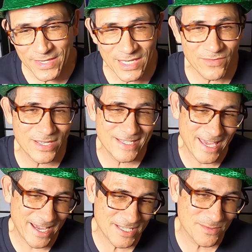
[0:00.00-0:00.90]
even
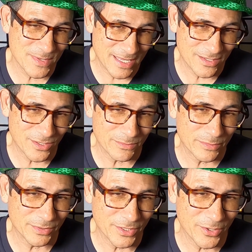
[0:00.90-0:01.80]
text me at the
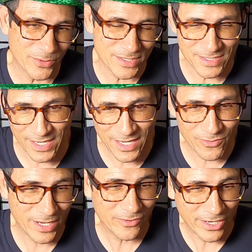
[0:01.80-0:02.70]
number below and say, hey
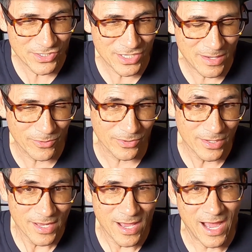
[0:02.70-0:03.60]
Greg, great job,
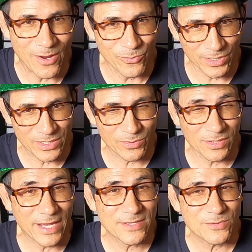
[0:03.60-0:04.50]
or I really
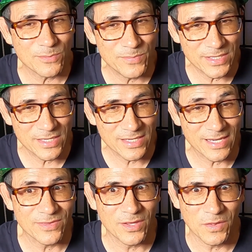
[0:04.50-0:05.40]
would like to
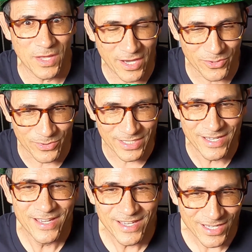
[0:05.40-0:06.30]
be in the lottery.